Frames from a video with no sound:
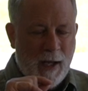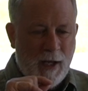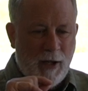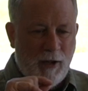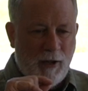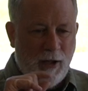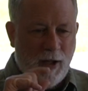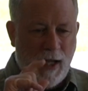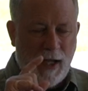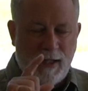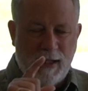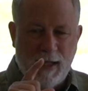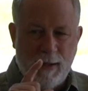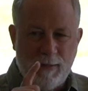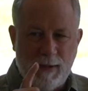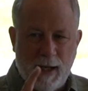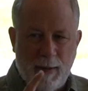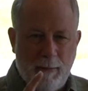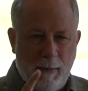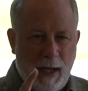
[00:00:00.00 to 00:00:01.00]
there's a lot of
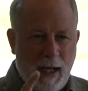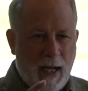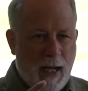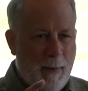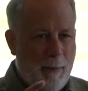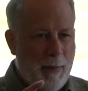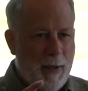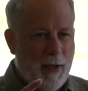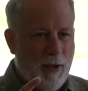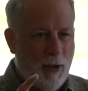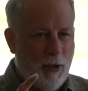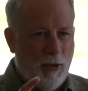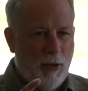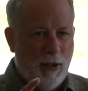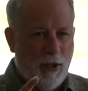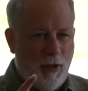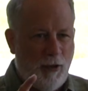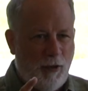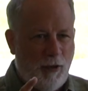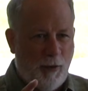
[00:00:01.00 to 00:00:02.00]
times that may not be the
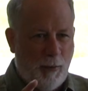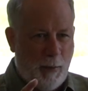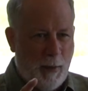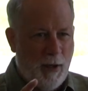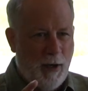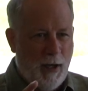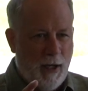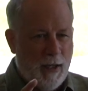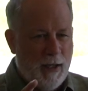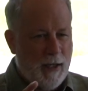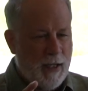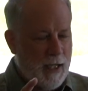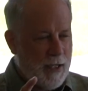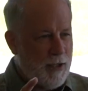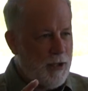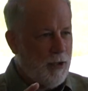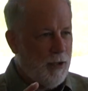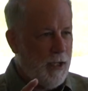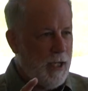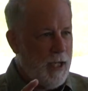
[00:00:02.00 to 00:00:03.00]
Holy Spirit
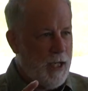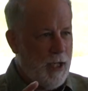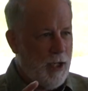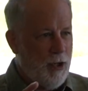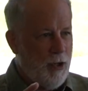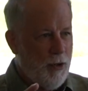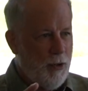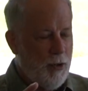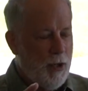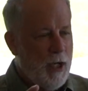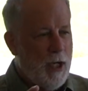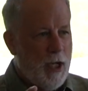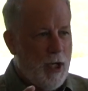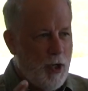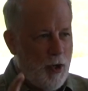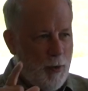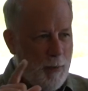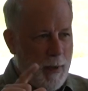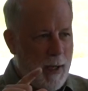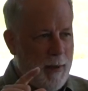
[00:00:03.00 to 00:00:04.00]
that's leading you.
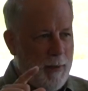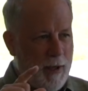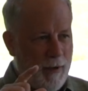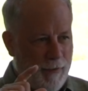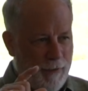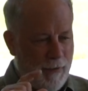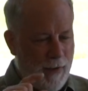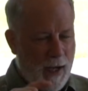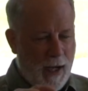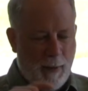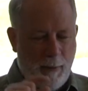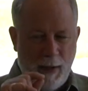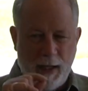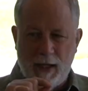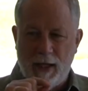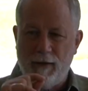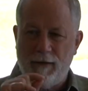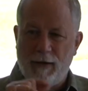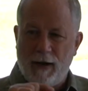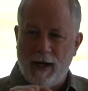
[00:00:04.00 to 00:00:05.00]
You may be
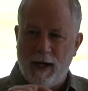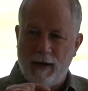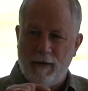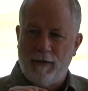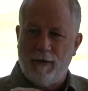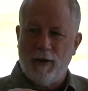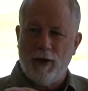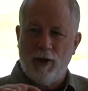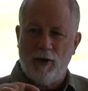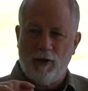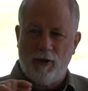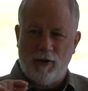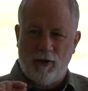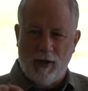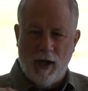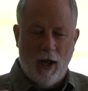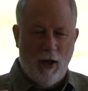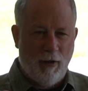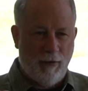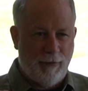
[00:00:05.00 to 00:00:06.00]
defining for
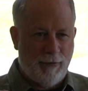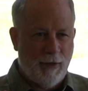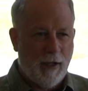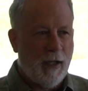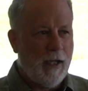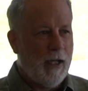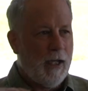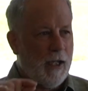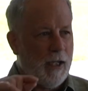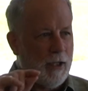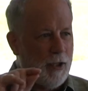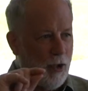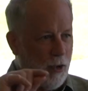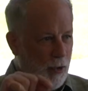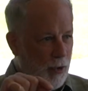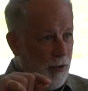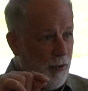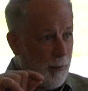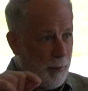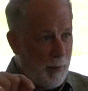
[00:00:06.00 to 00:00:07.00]
yourself the
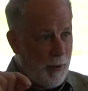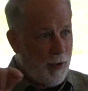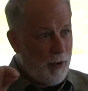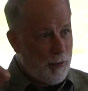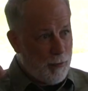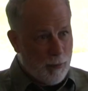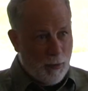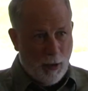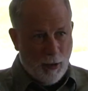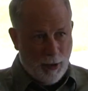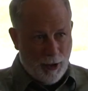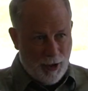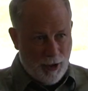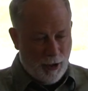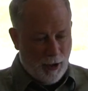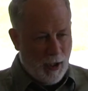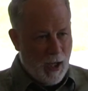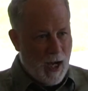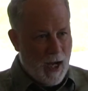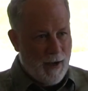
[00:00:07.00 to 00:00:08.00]
Holy Spirit's role in your
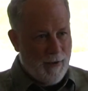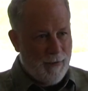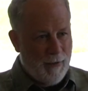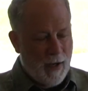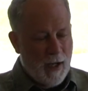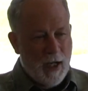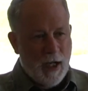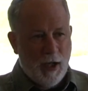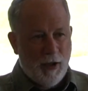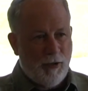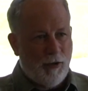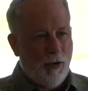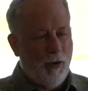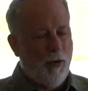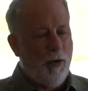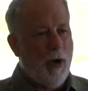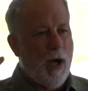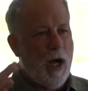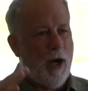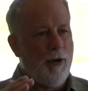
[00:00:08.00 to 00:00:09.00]
life.
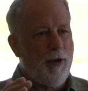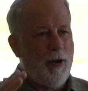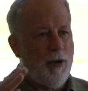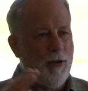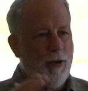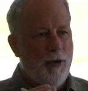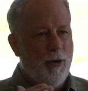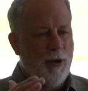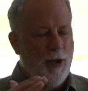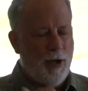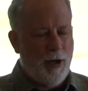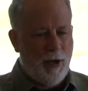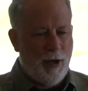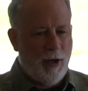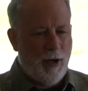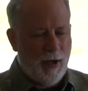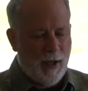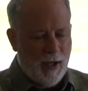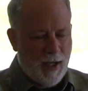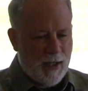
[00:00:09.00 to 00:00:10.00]
So how do you know you're
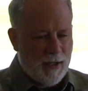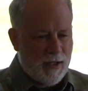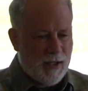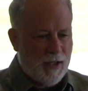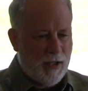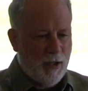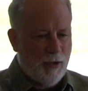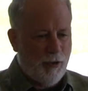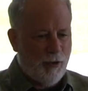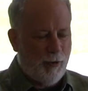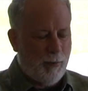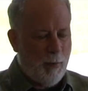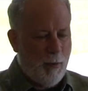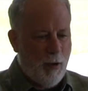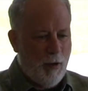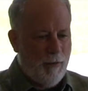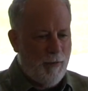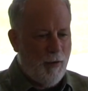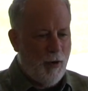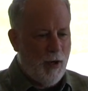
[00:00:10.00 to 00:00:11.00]
hearing that still
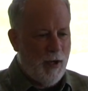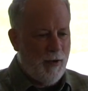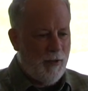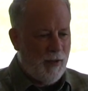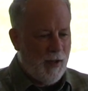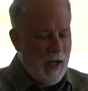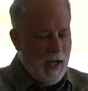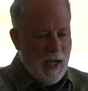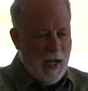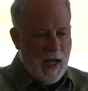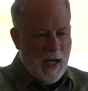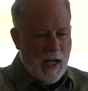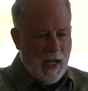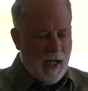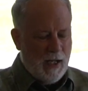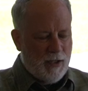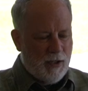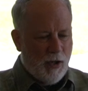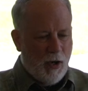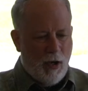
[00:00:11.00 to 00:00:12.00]
small voice?
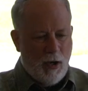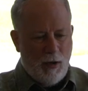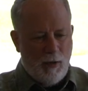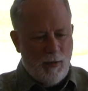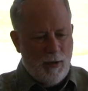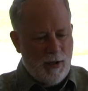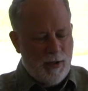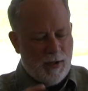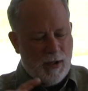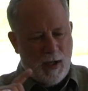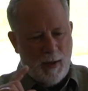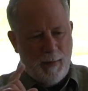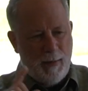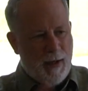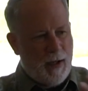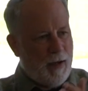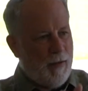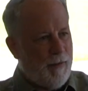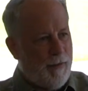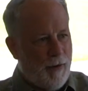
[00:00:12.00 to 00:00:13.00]
It's always going to be
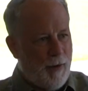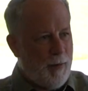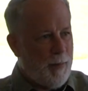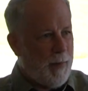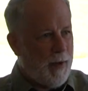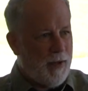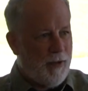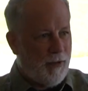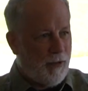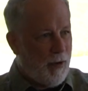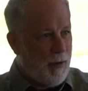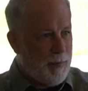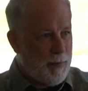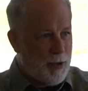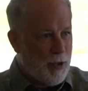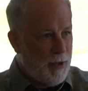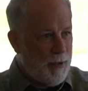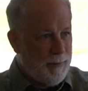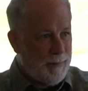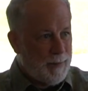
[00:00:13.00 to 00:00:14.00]
confirmed by
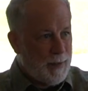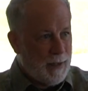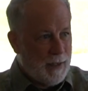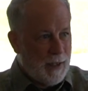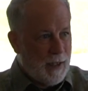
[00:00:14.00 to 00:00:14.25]
Scripture.